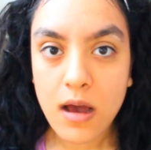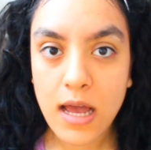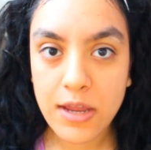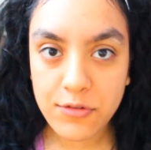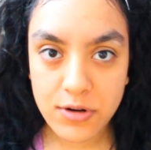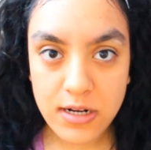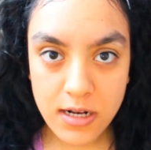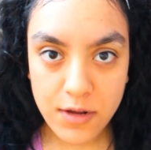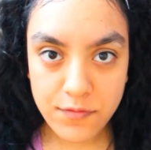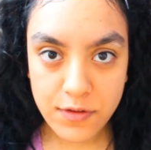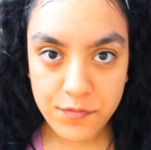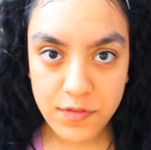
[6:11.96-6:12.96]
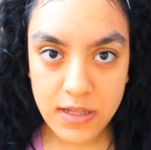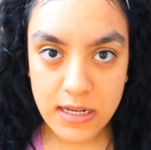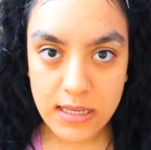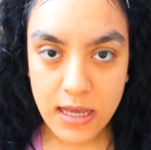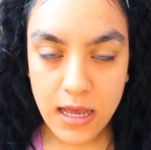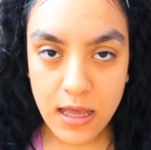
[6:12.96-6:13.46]
I really love the
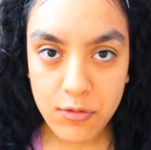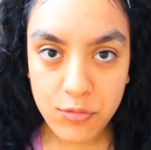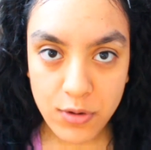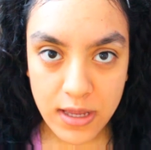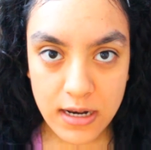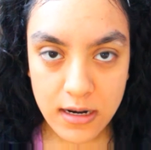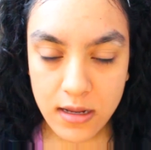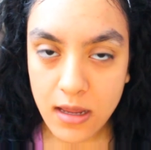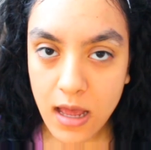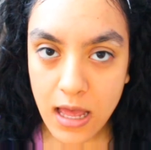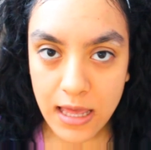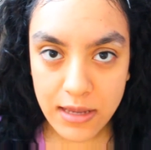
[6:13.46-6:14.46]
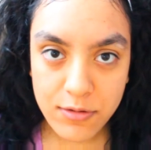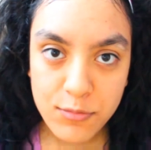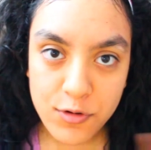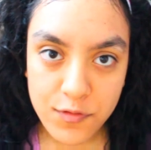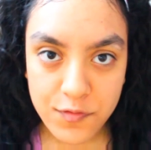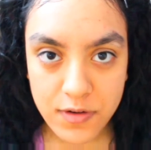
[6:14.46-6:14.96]
feeling when I
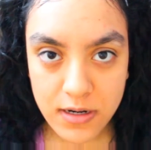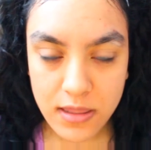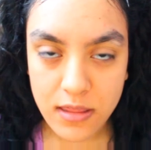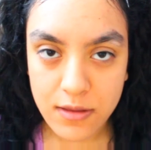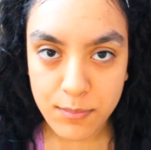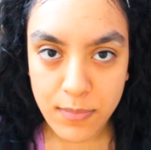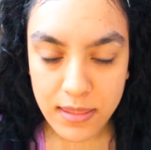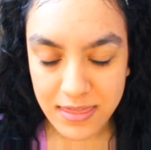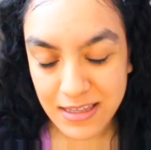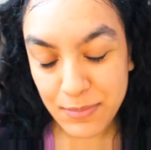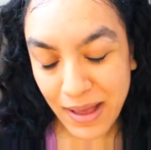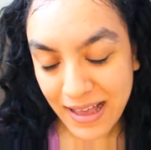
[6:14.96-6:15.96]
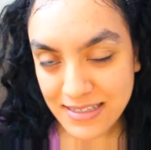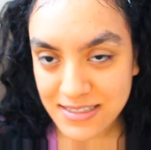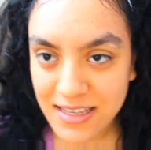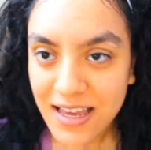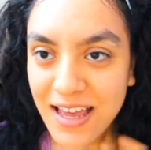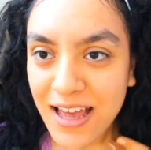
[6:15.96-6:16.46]
removed the, the mask,
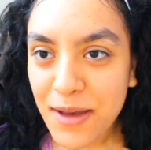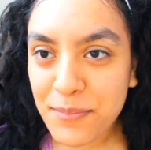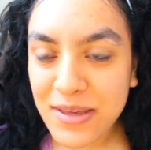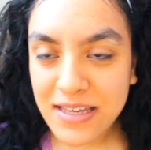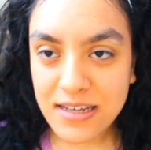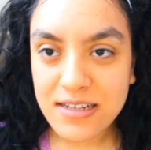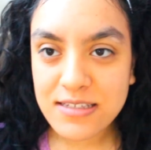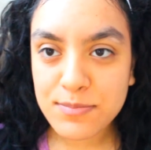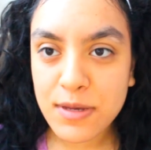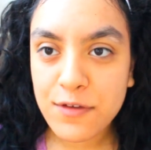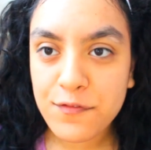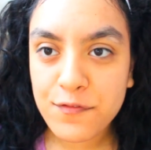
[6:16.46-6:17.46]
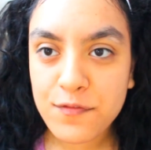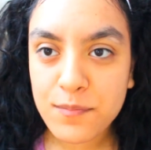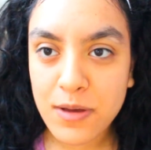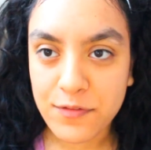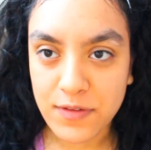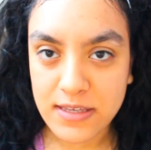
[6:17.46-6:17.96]
because my
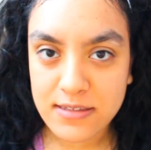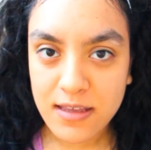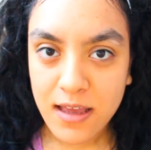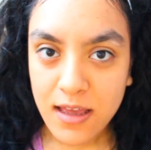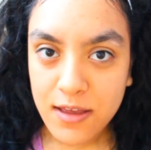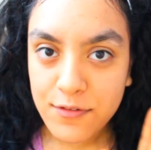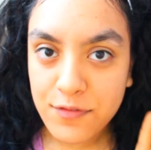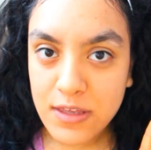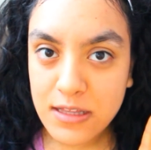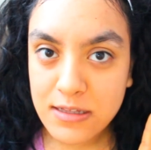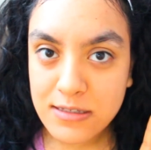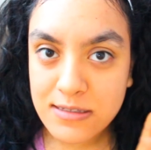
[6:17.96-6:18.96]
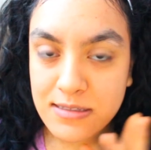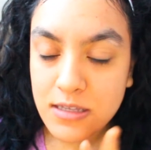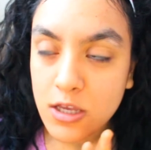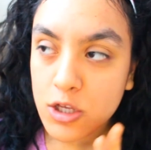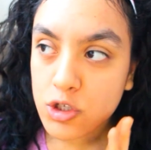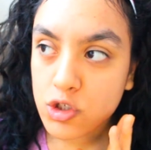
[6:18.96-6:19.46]
my face feels
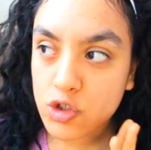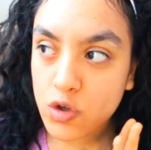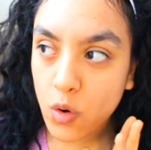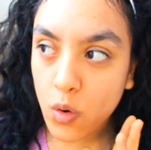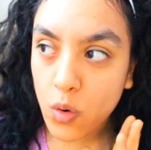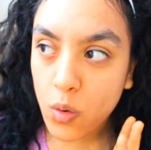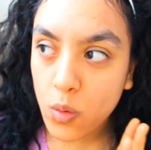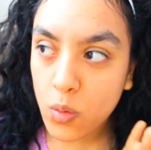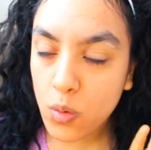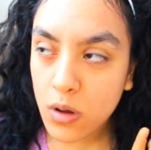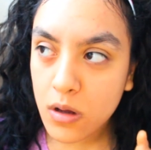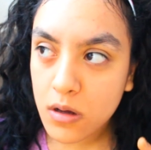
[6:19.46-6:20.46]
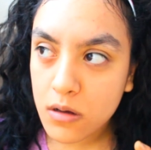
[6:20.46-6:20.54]
so